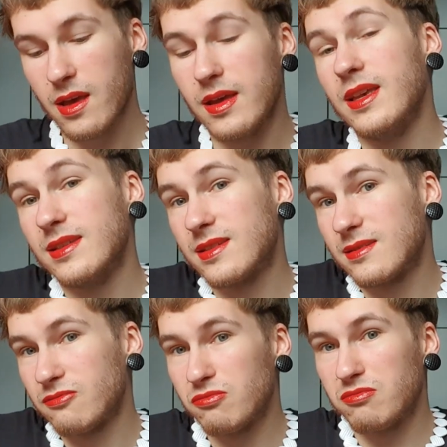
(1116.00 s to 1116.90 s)

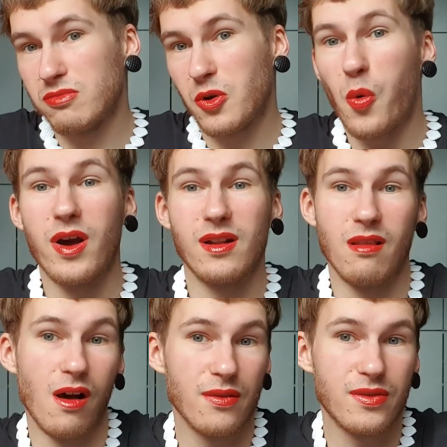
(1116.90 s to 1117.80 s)
is quite a
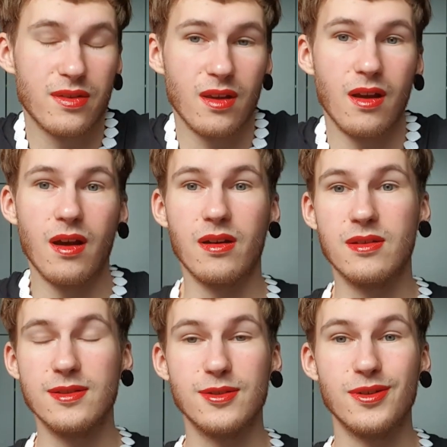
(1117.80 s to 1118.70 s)
lot,
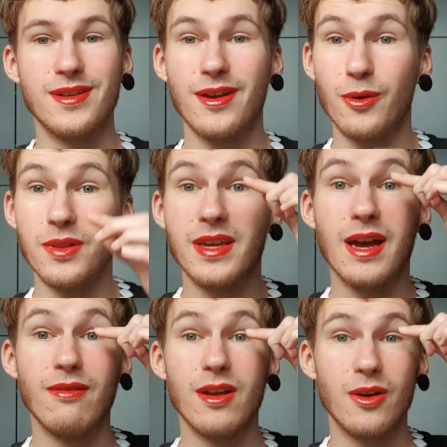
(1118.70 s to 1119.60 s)
concerning I only
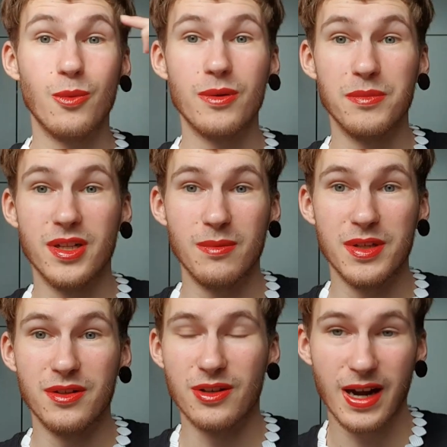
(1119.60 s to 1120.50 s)
have like a
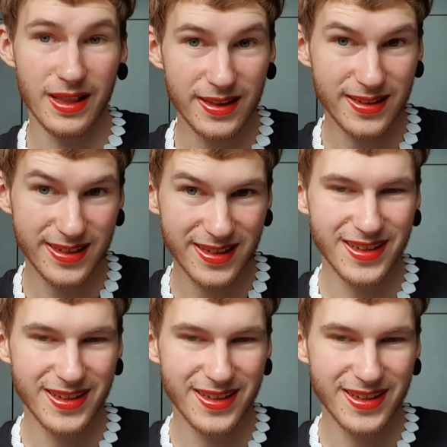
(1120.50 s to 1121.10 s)
1mm eyelid.